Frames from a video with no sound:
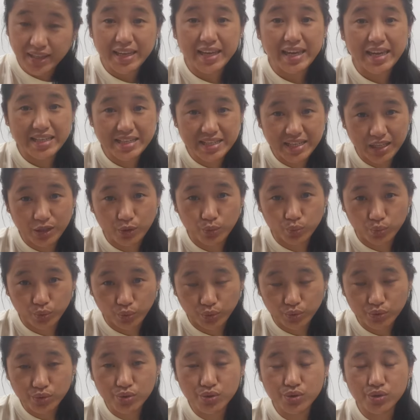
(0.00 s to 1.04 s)
18
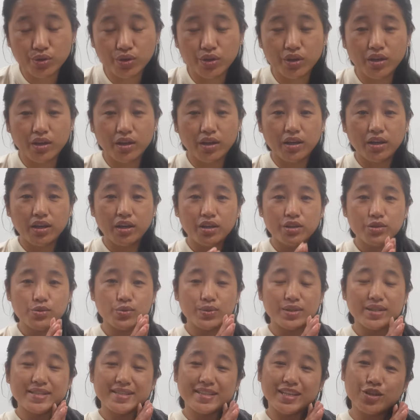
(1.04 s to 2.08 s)
votes. So
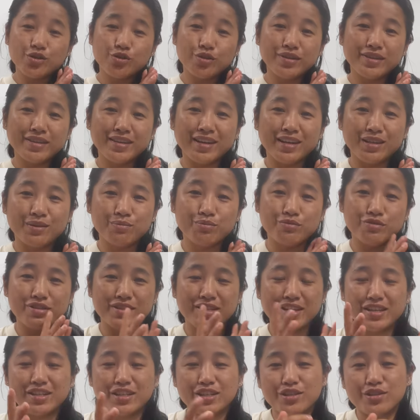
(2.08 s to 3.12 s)
the session then
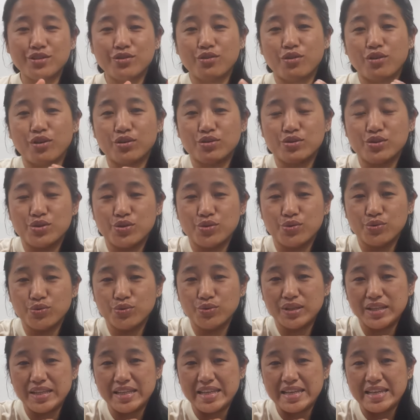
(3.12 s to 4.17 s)
proceeded on to
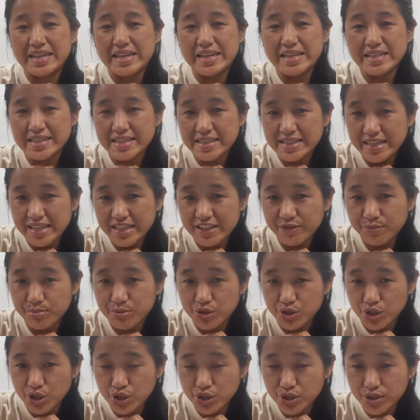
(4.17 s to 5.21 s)
the legislative
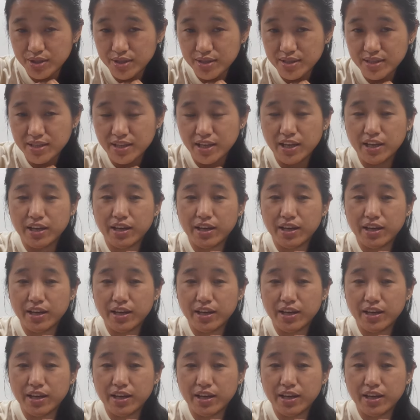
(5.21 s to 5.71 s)
procedures,